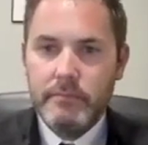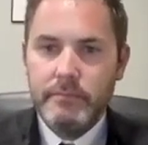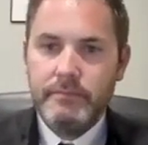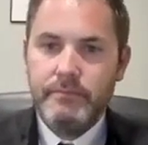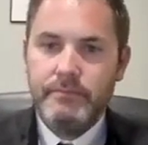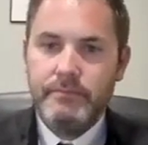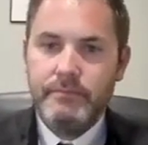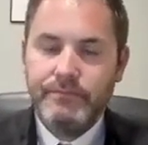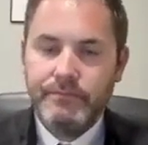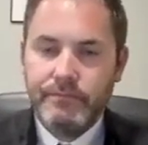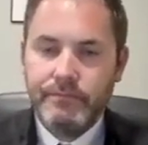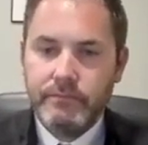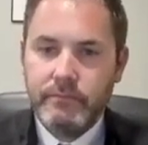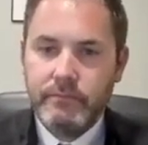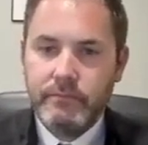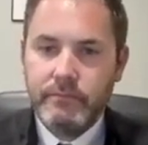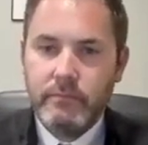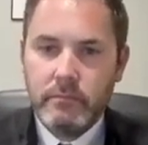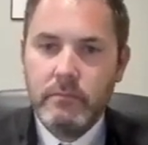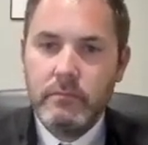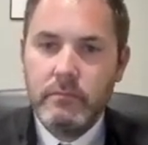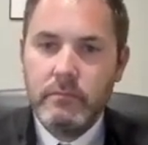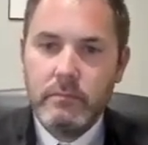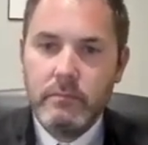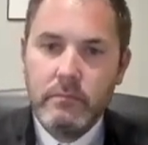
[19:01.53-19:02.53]

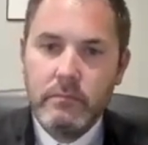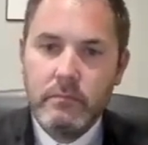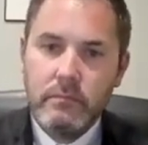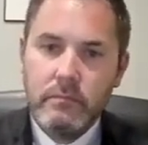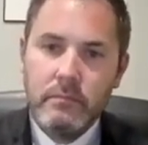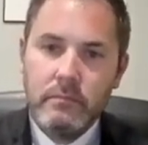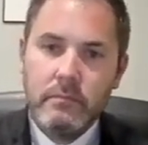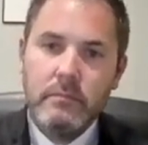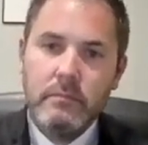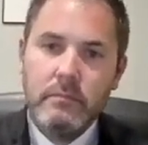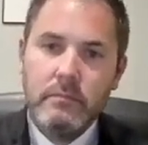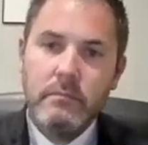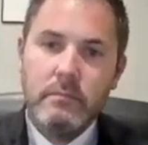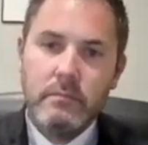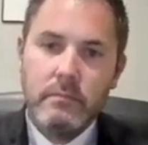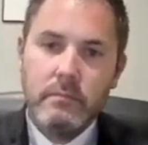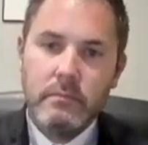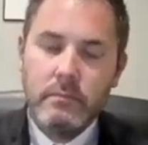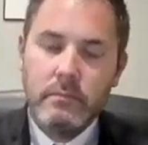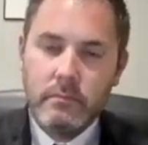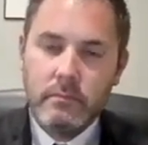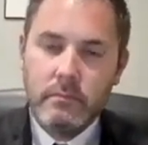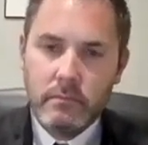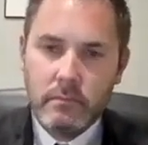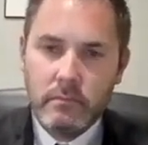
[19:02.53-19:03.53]

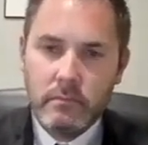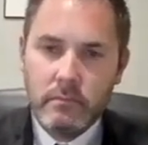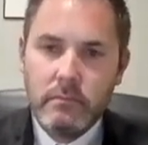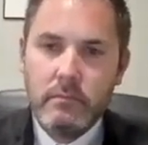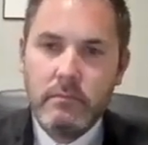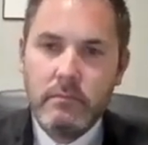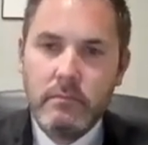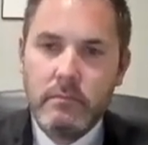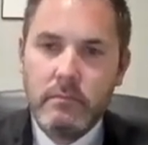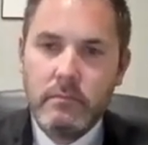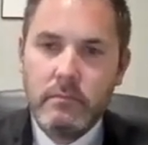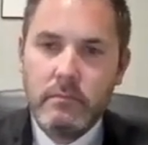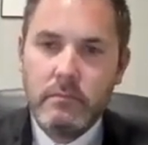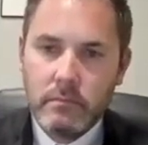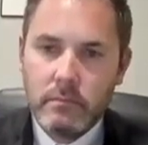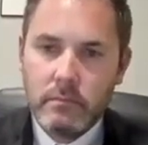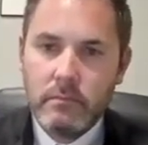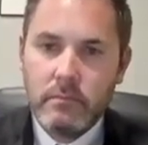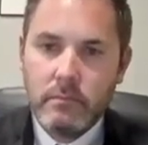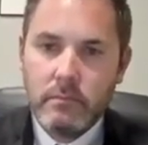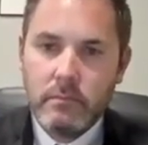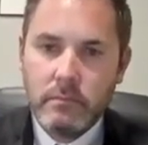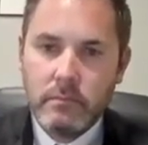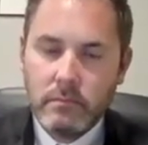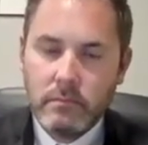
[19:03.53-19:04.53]

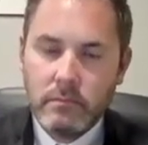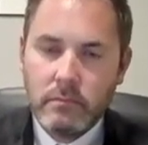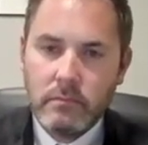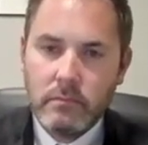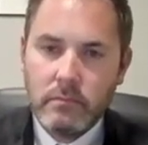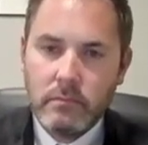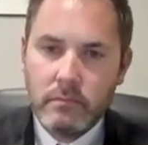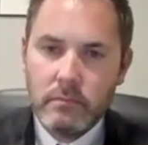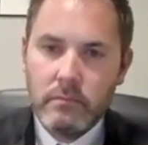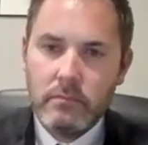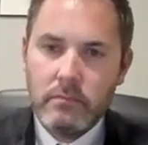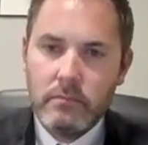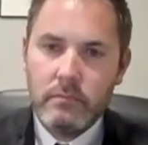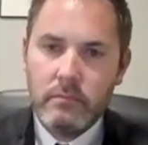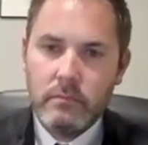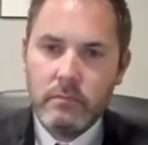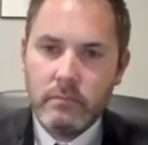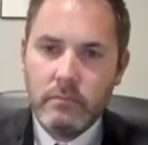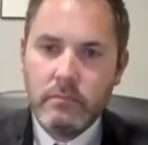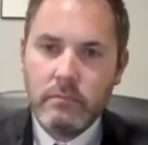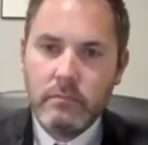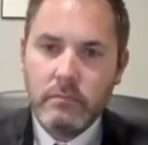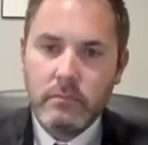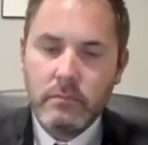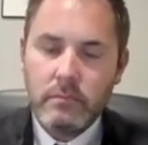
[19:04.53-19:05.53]

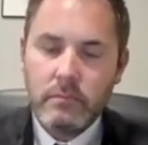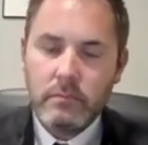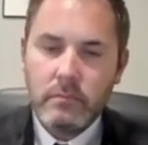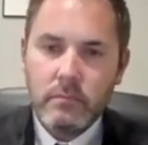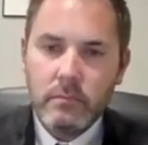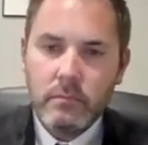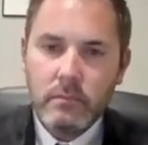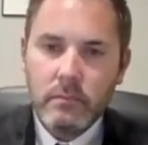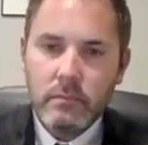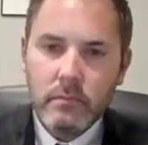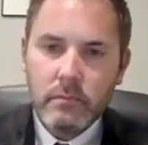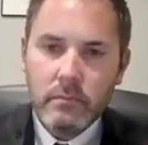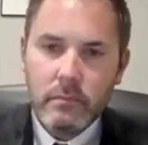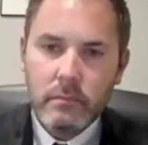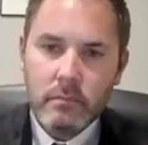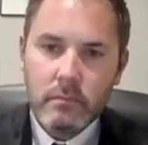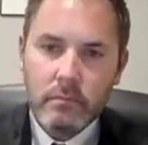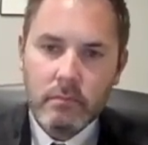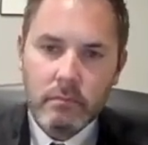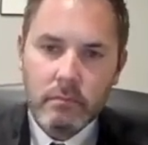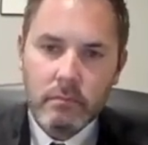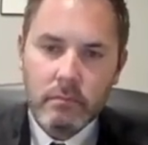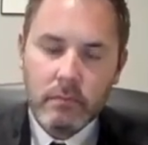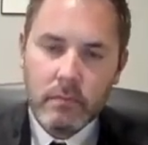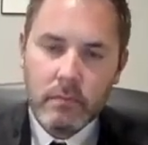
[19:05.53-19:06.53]

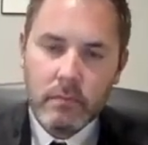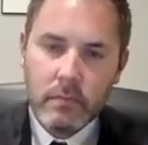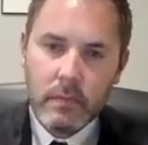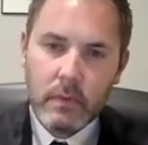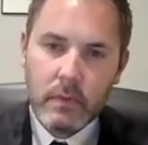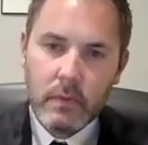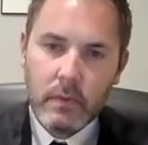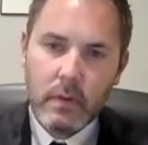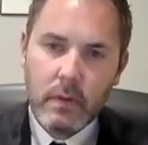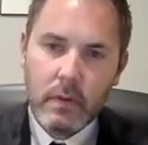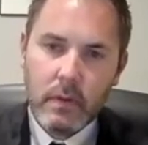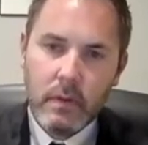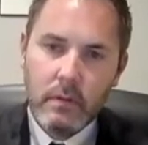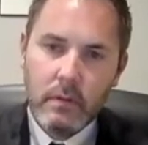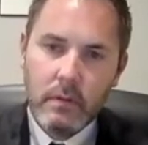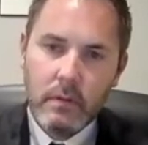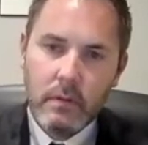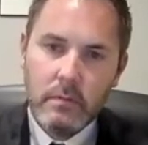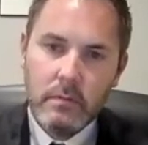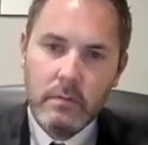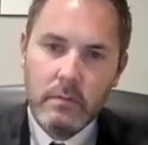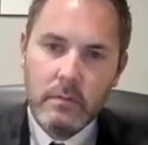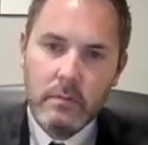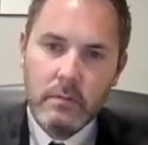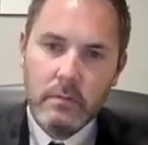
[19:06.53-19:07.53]

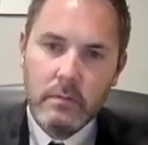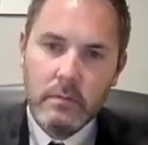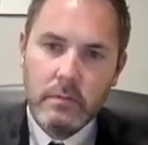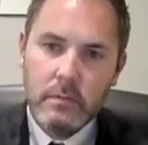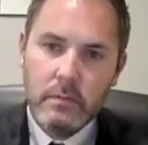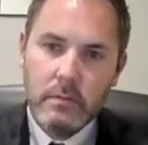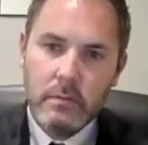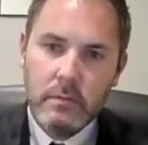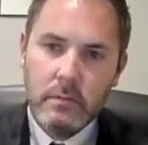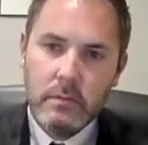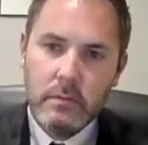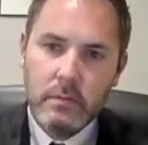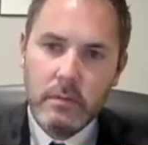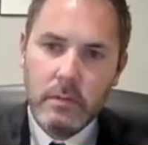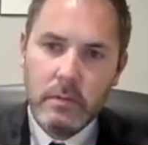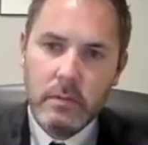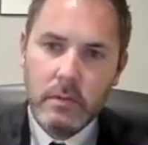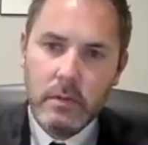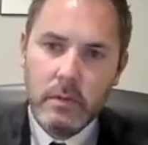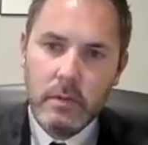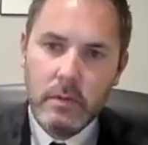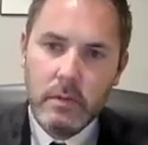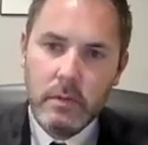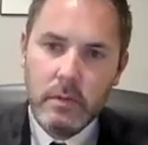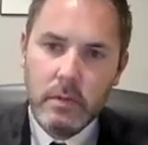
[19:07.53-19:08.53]

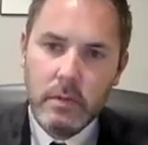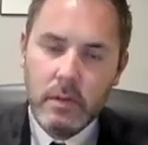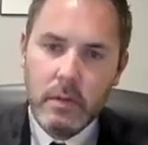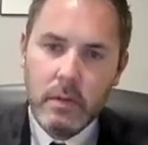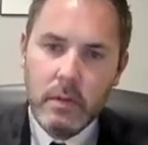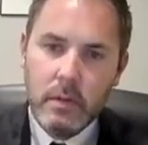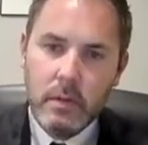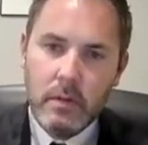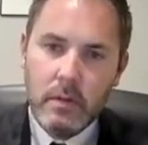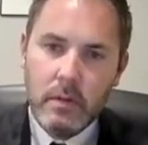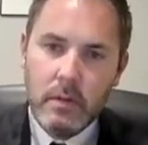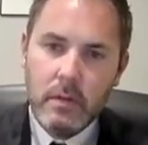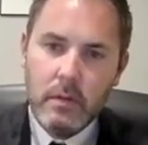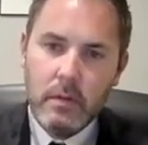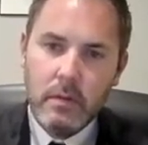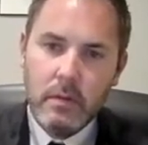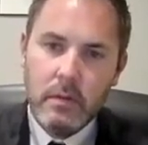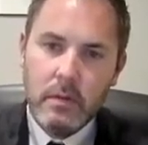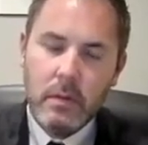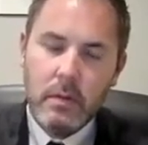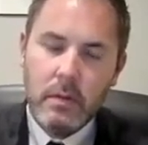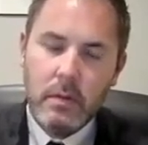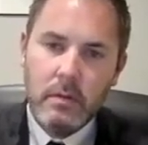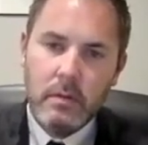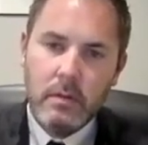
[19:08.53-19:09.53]
(silent)